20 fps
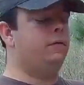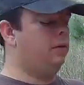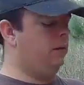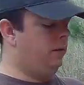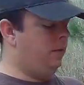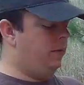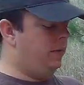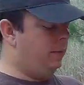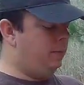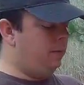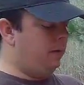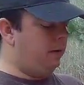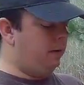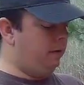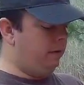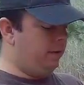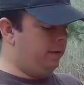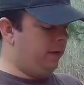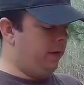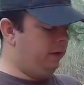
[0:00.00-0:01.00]
So they're
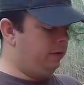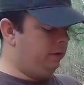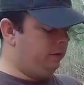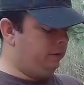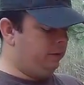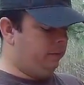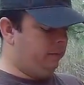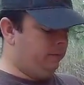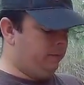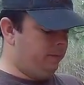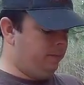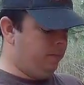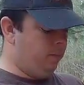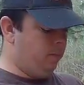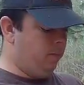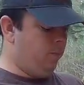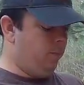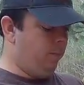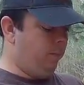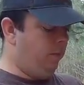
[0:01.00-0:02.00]
metal, and that's
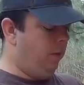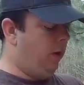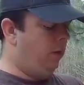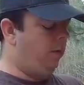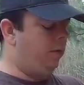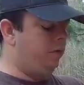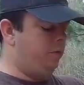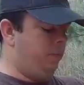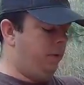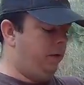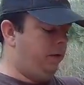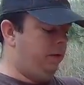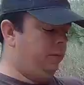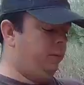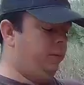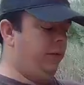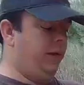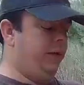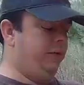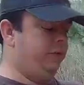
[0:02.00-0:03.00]
always better than
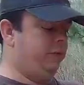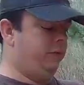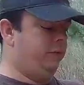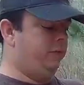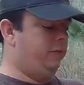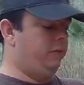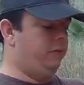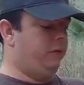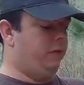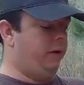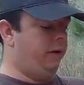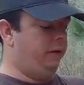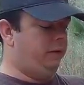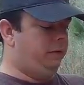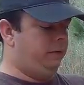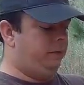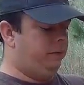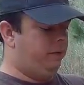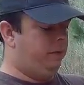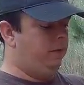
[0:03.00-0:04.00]
plastic for
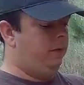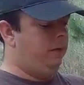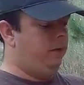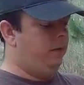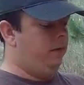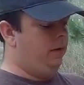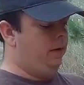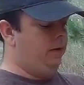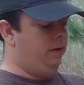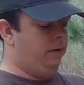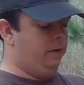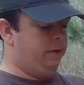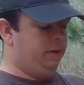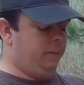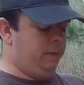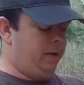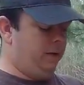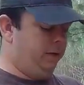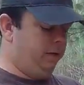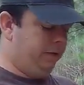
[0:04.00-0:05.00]
sights. Because, I
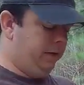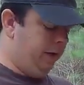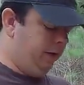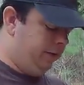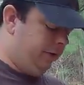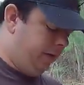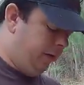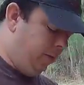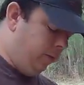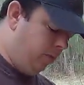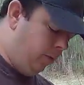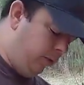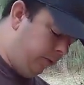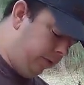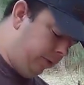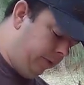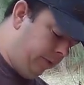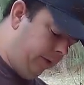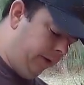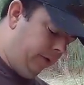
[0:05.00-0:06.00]
mean, sights get
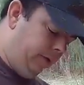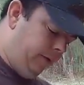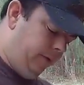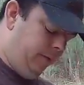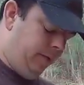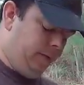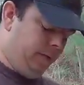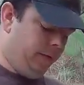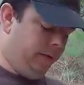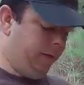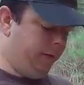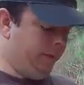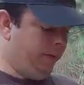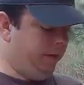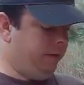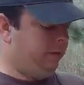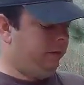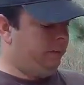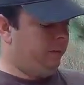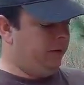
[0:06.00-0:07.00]
worn, right? Like,
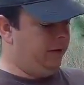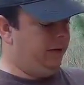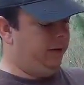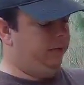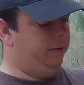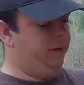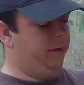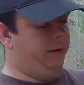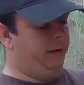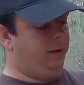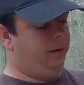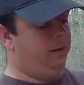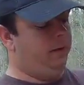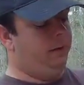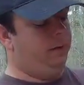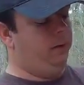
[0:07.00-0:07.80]
this is my everyday carry